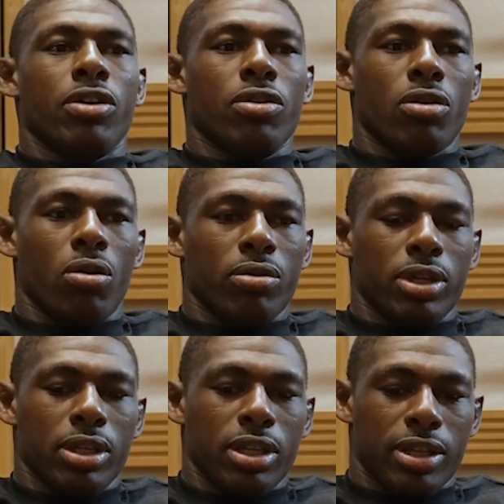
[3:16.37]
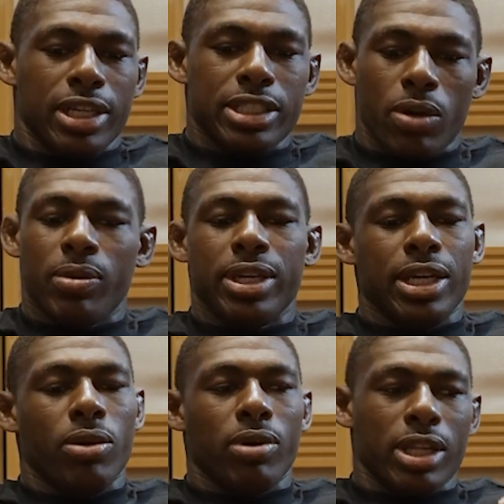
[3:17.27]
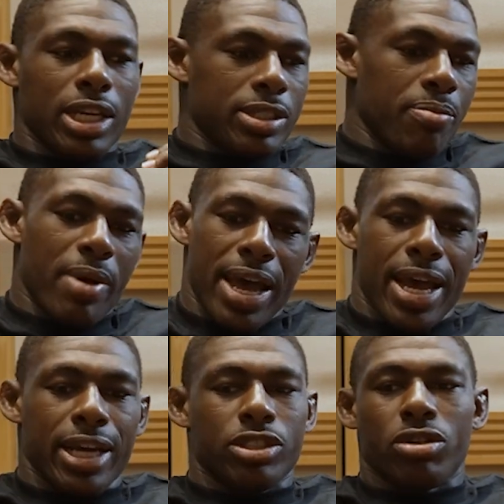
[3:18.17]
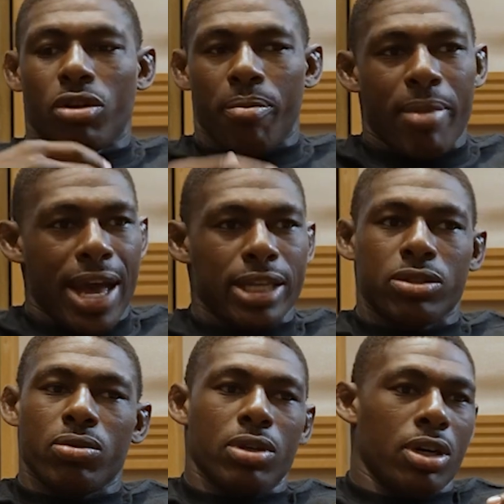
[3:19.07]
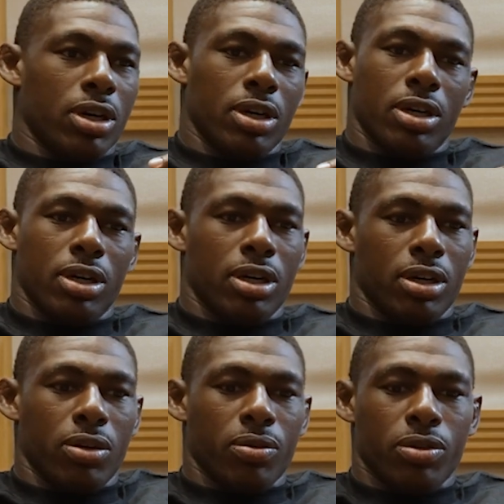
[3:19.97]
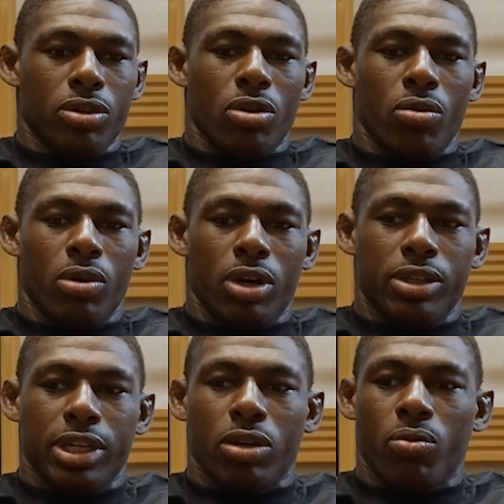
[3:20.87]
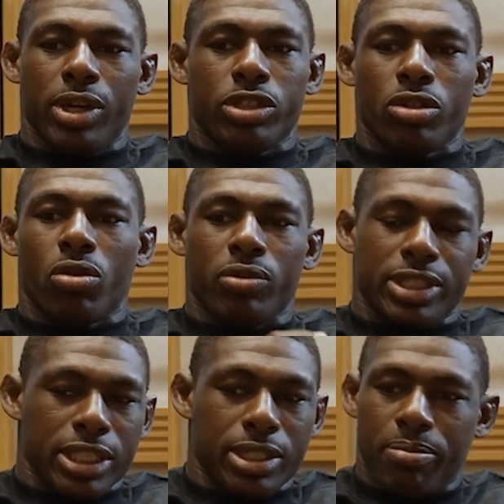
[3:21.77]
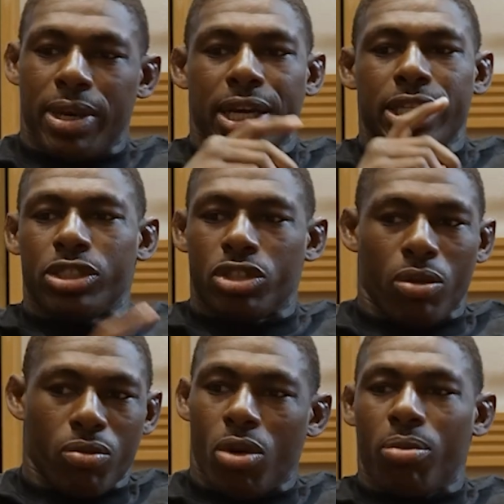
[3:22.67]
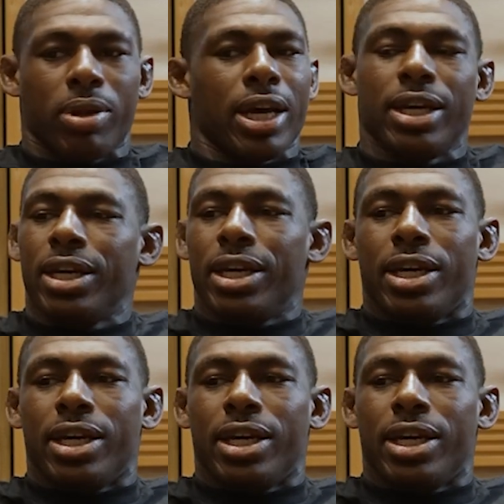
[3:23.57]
you know, the things that we need, whether that's the bags, you know, the mats, dealing with, you know, resistant bands, jump rope, like,